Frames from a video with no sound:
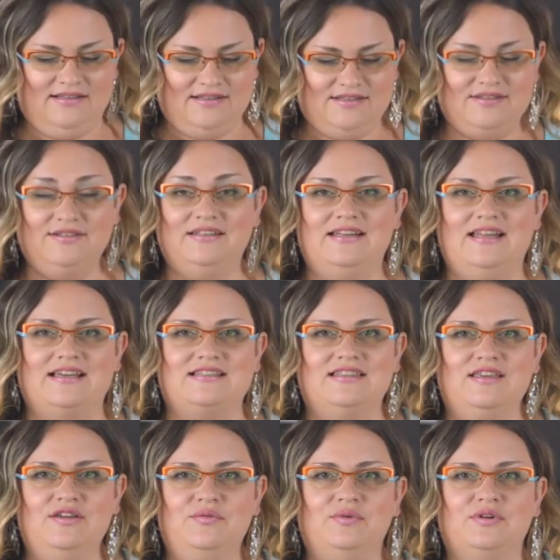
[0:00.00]
So the next
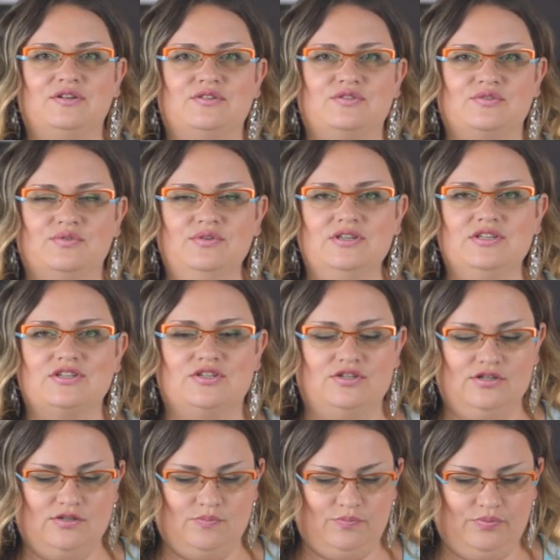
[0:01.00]
thing you wanna do is
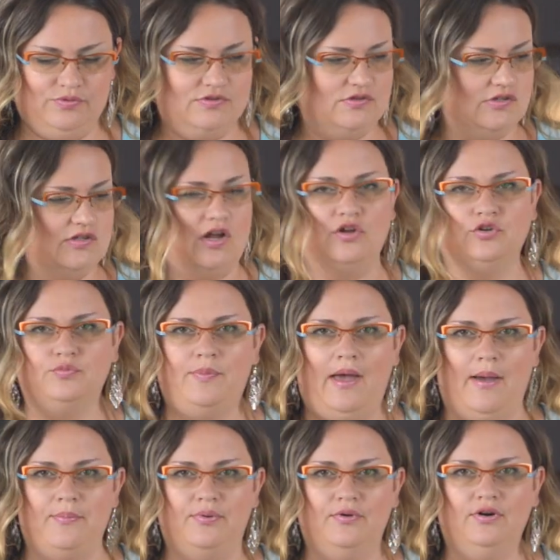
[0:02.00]
just put salt,
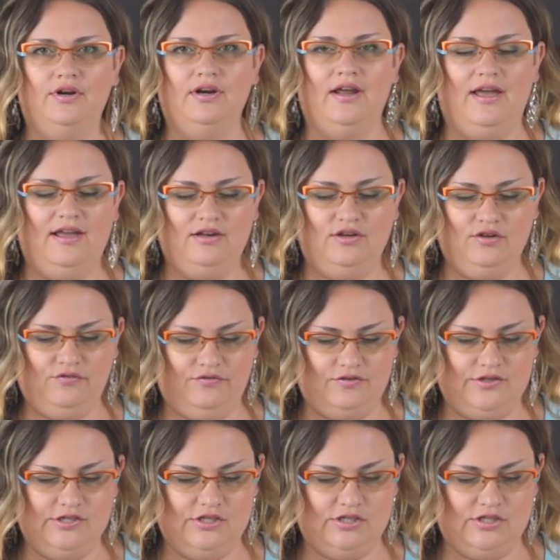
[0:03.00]
pepper, and your fish